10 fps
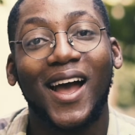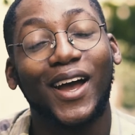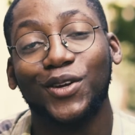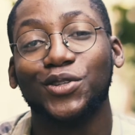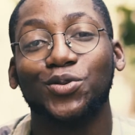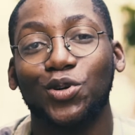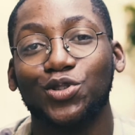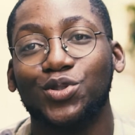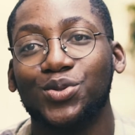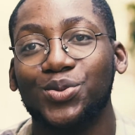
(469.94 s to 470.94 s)
I just
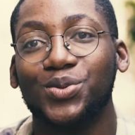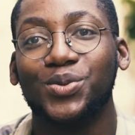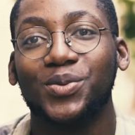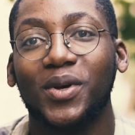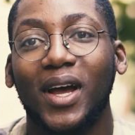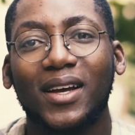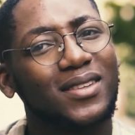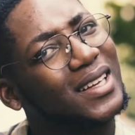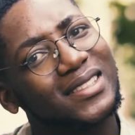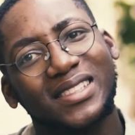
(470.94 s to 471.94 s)
want
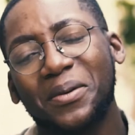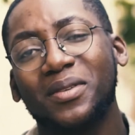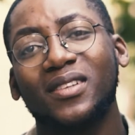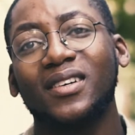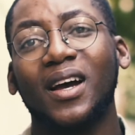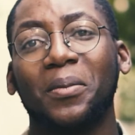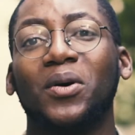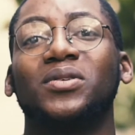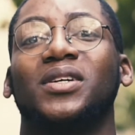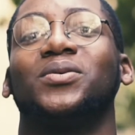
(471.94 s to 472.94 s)
to, same thing
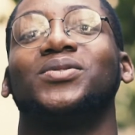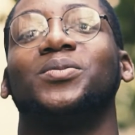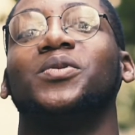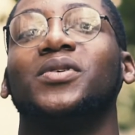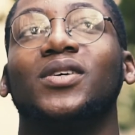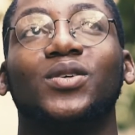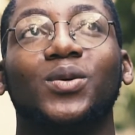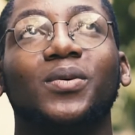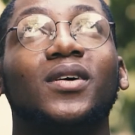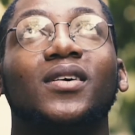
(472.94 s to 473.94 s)
about what I want to be when I
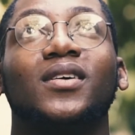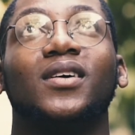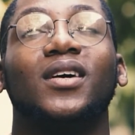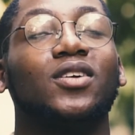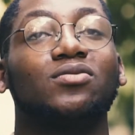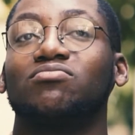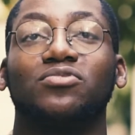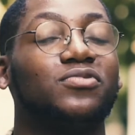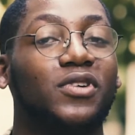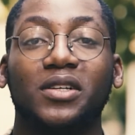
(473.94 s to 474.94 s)
grow up. Just
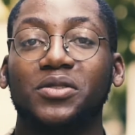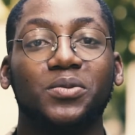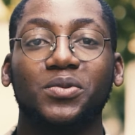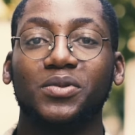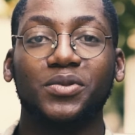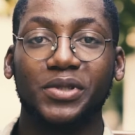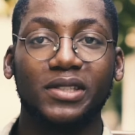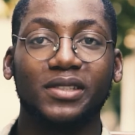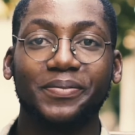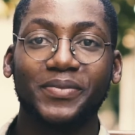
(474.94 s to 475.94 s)
valuable,
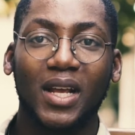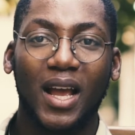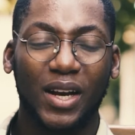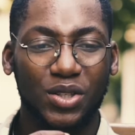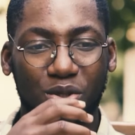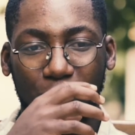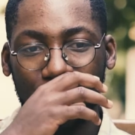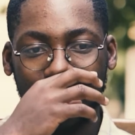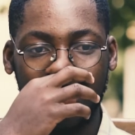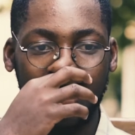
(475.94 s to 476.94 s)
really. I just don't
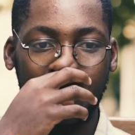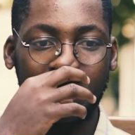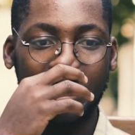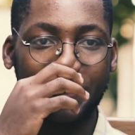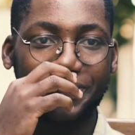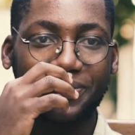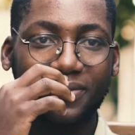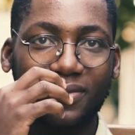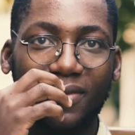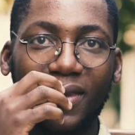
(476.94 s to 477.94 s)
want to
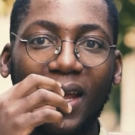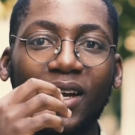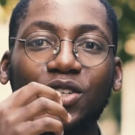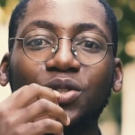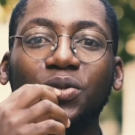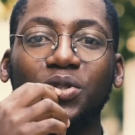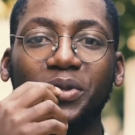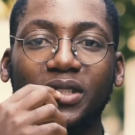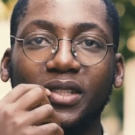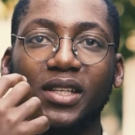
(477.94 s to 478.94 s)

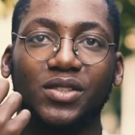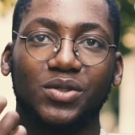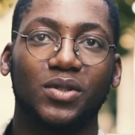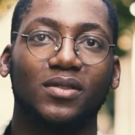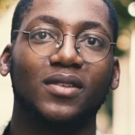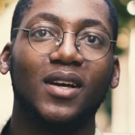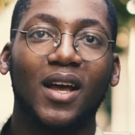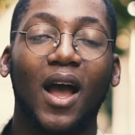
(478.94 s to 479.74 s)
be seen as nothing.